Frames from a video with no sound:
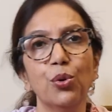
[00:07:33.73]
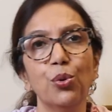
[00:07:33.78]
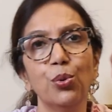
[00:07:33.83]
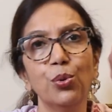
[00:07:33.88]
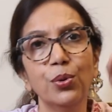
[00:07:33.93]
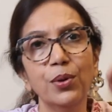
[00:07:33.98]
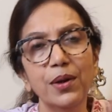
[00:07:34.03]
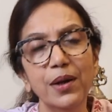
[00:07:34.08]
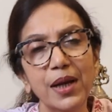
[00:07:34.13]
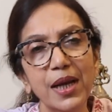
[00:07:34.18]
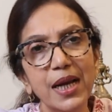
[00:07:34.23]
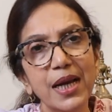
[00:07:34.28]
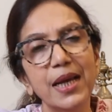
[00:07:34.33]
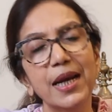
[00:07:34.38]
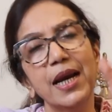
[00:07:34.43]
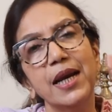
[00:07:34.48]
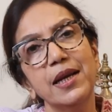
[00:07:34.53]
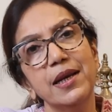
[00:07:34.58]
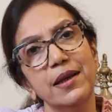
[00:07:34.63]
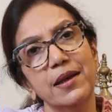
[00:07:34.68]
only
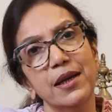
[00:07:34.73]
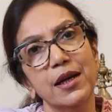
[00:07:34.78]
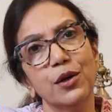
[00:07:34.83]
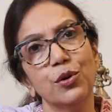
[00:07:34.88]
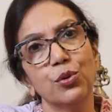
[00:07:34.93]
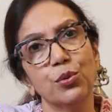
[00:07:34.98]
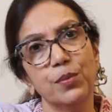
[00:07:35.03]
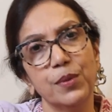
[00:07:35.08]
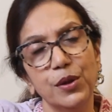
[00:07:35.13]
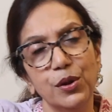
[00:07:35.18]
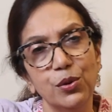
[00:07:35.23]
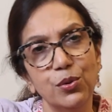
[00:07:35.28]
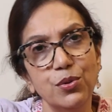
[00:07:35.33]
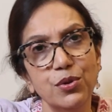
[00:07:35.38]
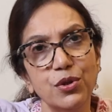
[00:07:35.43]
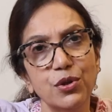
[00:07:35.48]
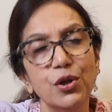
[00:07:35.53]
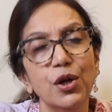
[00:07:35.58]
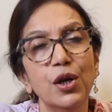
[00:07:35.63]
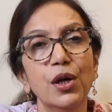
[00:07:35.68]
criteria to be
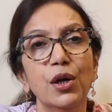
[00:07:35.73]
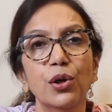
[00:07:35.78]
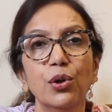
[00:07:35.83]
used